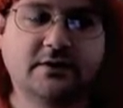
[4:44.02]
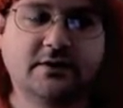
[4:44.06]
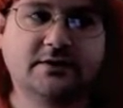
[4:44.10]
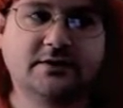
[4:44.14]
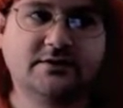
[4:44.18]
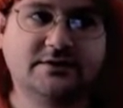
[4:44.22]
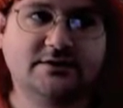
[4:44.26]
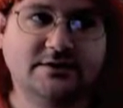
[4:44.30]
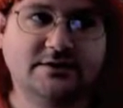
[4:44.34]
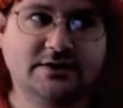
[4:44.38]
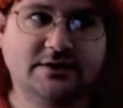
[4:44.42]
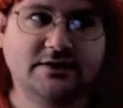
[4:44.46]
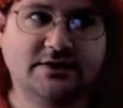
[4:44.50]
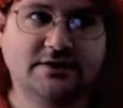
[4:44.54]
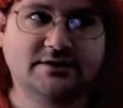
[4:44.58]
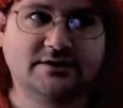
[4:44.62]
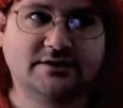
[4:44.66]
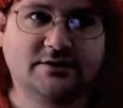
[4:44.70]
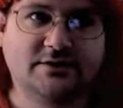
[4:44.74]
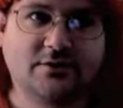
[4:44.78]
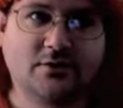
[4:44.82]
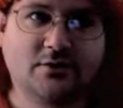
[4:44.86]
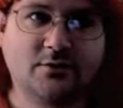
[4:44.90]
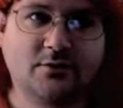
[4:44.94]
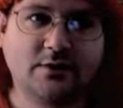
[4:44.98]
geez,
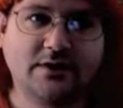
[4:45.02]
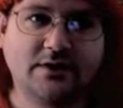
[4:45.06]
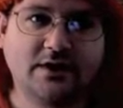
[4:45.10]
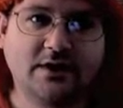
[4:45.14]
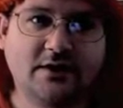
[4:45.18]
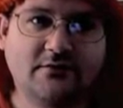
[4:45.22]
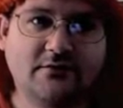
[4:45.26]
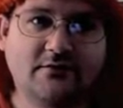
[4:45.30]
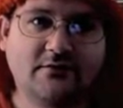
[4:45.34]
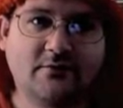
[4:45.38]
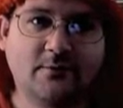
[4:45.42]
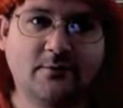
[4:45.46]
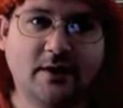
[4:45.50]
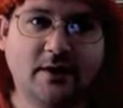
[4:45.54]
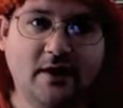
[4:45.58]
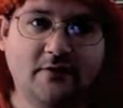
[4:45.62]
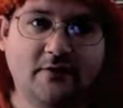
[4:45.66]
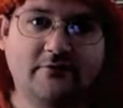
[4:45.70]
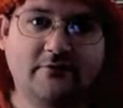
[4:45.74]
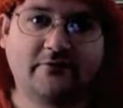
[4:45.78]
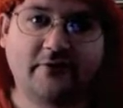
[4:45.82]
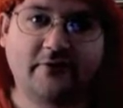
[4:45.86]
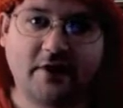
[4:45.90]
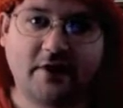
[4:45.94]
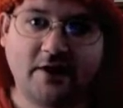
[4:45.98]
they're only there for
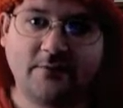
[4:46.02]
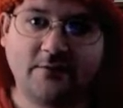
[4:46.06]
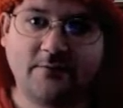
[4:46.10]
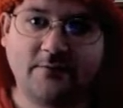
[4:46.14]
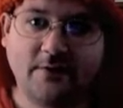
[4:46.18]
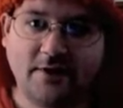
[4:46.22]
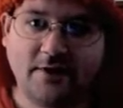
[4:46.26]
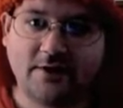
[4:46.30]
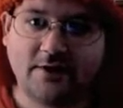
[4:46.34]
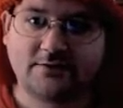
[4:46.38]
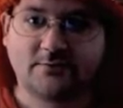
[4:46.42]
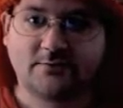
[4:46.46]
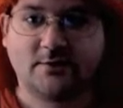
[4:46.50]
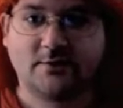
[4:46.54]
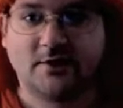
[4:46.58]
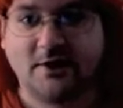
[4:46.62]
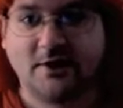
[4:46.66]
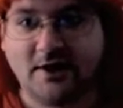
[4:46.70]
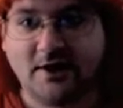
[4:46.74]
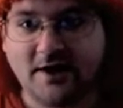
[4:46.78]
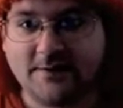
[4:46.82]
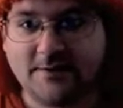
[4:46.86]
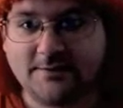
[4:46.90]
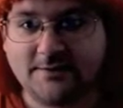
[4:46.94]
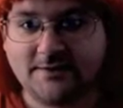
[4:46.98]
about 5 minutes. What
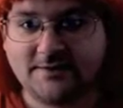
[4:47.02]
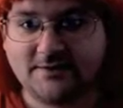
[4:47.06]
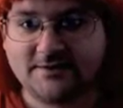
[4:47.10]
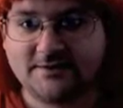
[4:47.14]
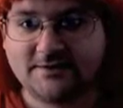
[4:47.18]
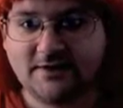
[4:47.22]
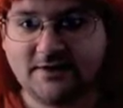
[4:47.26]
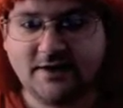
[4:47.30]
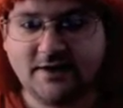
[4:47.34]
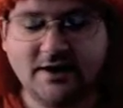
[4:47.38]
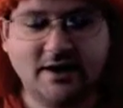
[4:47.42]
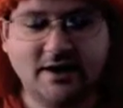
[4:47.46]
happens?